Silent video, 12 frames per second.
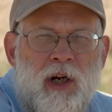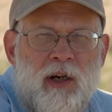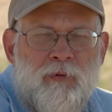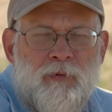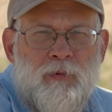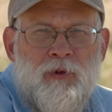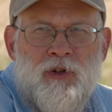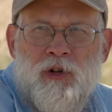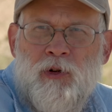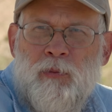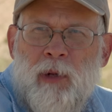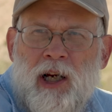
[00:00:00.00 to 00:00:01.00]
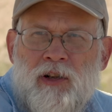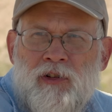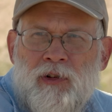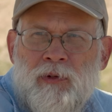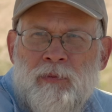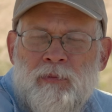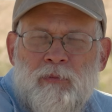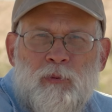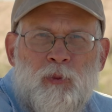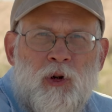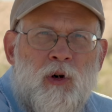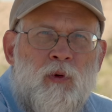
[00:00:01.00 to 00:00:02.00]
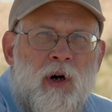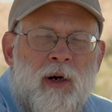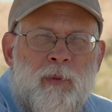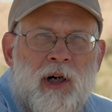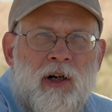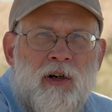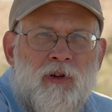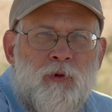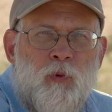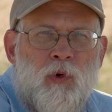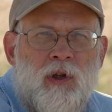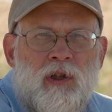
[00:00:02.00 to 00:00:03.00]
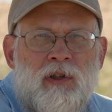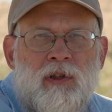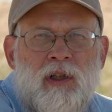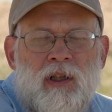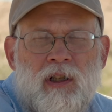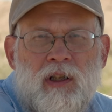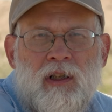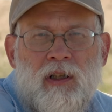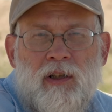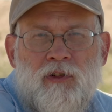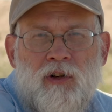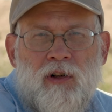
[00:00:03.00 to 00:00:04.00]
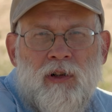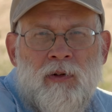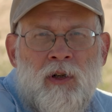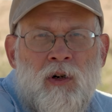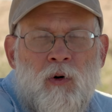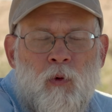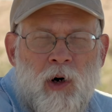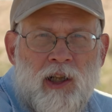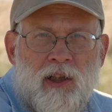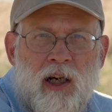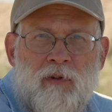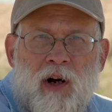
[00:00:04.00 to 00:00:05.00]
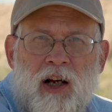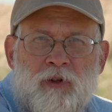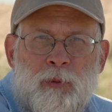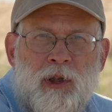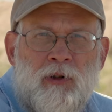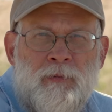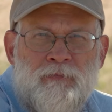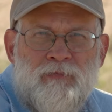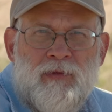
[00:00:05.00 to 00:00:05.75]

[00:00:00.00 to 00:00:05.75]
we have two major program areas. One is our wildlife hospital,